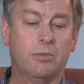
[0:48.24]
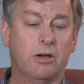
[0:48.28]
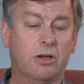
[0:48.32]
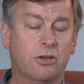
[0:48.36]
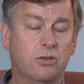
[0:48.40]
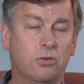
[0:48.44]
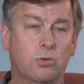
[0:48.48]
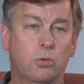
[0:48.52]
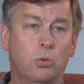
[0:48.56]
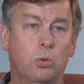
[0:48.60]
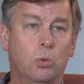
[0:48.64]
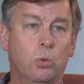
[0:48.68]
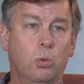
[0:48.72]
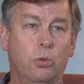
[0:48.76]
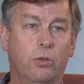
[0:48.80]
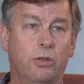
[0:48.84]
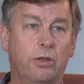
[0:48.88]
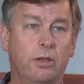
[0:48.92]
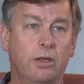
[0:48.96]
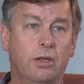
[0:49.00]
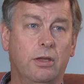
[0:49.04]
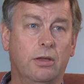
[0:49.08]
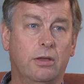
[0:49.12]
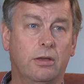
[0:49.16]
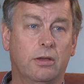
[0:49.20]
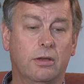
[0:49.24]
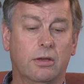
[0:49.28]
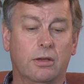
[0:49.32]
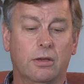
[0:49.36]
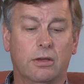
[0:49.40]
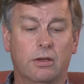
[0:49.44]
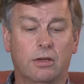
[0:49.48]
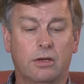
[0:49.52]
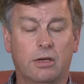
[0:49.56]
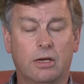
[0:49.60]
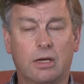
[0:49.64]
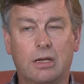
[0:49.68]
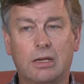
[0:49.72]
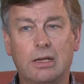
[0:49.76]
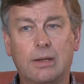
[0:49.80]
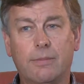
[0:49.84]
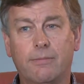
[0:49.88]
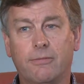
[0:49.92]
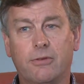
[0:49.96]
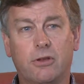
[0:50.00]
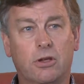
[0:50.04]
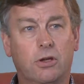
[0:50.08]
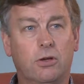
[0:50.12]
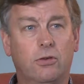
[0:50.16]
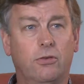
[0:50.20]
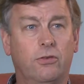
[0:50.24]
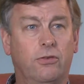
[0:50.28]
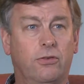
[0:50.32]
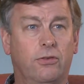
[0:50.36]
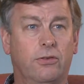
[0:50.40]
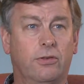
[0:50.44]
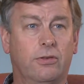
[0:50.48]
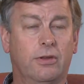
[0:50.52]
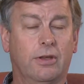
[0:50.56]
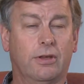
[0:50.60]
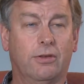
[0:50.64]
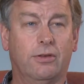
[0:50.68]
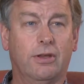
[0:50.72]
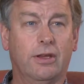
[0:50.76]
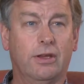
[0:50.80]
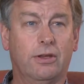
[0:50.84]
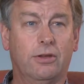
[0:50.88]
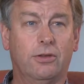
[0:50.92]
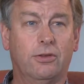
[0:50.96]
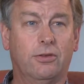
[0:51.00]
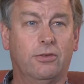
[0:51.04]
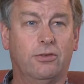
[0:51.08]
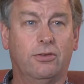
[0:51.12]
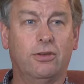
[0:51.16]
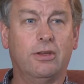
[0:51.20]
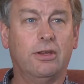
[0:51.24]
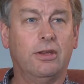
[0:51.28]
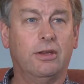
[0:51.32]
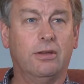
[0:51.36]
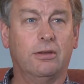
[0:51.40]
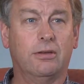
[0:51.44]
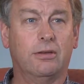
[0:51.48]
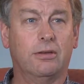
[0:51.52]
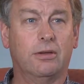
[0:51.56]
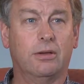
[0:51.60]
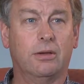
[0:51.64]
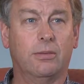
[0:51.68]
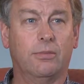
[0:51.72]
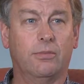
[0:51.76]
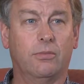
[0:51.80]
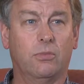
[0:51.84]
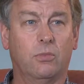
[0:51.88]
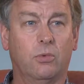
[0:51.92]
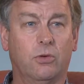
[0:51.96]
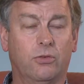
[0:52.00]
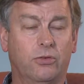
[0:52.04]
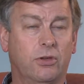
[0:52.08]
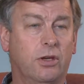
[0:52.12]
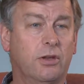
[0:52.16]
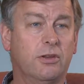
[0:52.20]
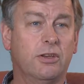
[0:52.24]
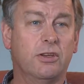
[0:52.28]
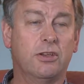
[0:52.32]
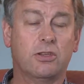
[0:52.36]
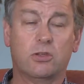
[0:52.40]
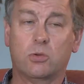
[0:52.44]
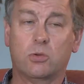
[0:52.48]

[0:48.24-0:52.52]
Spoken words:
much all the lymph nodes that they could see were starting to